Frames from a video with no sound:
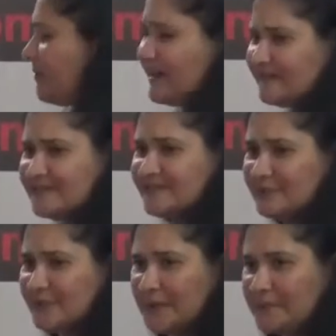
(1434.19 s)
balanced
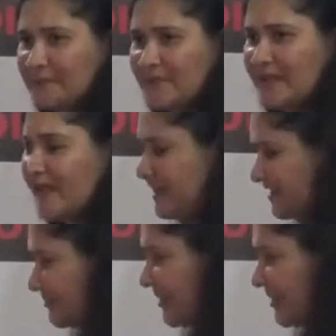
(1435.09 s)
way. And that